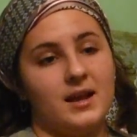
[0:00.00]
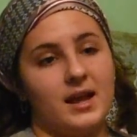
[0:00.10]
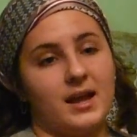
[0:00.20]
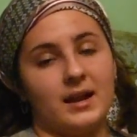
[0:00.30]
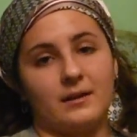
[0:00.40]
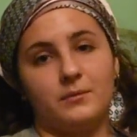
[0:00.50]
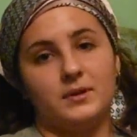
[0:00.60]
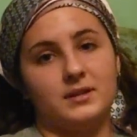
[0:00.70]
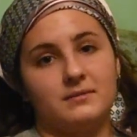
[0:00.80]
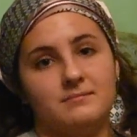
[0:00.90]
And I
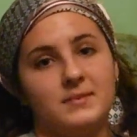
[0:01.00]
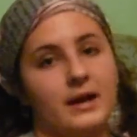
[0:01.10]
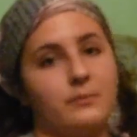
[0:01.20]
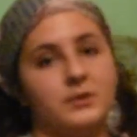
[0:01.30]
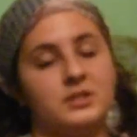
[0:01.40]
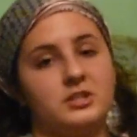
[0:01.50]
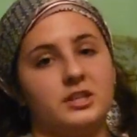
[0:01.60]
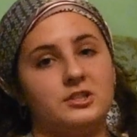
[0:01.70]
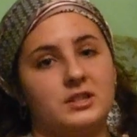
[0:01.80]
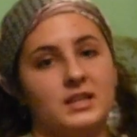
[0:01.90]
wouldn't
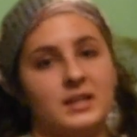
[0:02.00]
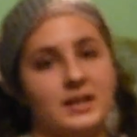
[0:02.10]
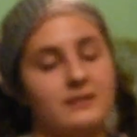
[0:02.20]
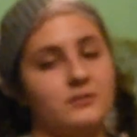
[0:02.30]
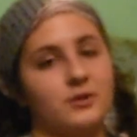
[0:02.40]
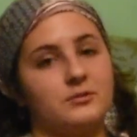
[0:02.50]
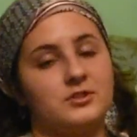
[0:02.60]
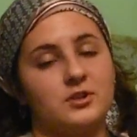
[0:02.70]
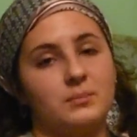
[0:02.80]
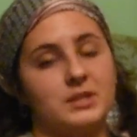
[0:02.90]
change a thing. I've grown
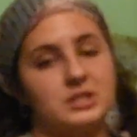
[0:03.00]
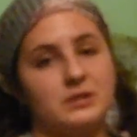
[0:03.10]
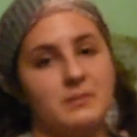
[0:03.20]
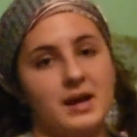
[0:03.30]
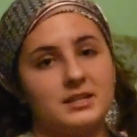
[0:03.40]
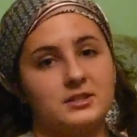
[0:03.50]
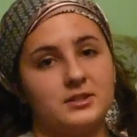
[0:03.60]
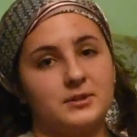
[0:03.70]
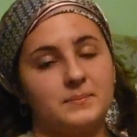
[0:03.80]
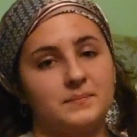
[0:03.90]
so much in the past
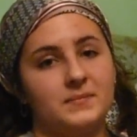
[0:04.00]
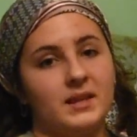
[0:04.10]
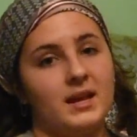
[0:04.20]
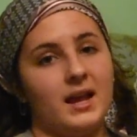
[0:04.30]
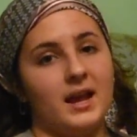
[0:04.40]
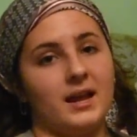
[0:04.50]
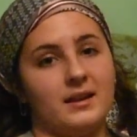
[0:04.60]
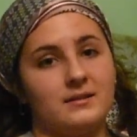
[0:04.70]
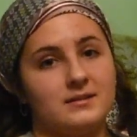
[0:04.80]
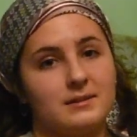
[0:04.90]
year.
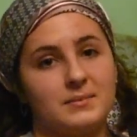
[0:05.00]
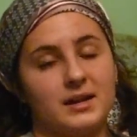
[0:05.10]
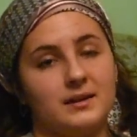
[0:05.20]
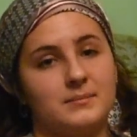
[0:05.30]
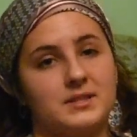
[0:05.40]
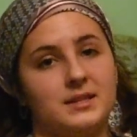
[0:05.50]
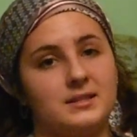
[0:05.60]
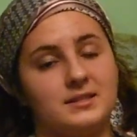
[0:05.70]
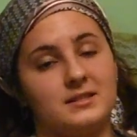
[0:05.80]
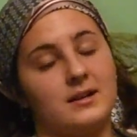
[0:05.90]
And sometimes
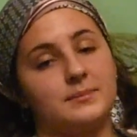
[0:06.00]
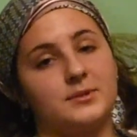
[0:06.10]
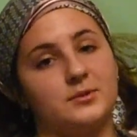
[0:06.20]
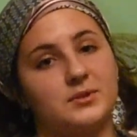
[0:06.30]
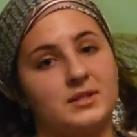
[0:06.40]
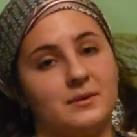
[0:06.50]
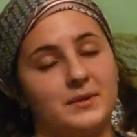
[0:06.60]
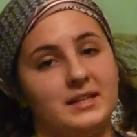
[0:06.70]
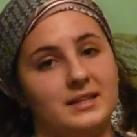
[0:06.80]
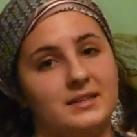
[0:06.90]
it's these obstacles that
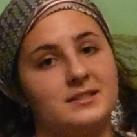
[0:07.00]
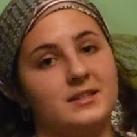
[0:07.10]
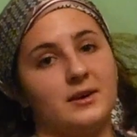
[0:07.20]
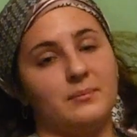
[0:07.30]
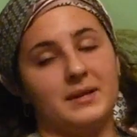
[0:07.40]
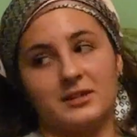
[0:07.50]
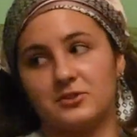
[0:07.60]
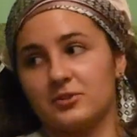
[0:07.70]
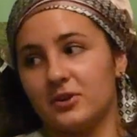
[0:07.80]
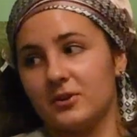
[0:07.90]
we need to help make us
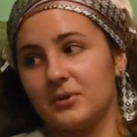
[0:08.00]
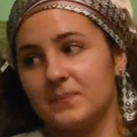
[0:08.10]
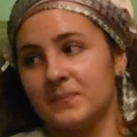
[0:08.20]
stronger.